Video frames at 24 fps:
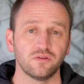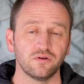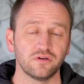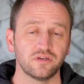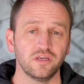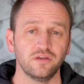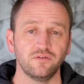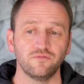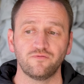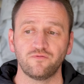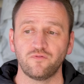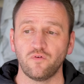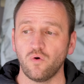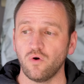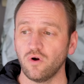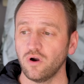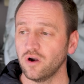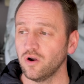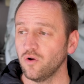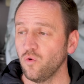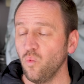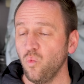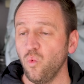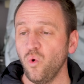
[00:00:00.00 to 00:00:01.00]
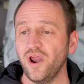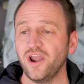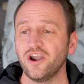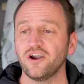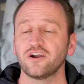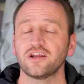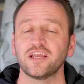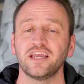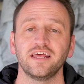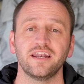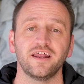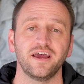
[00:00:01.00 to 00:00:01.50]
looking for
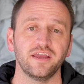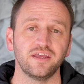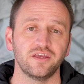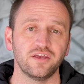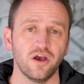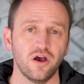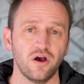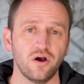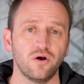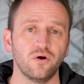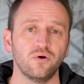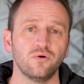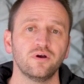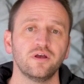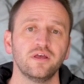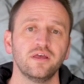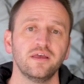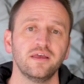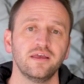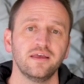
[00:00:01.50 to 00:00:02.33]
where can I go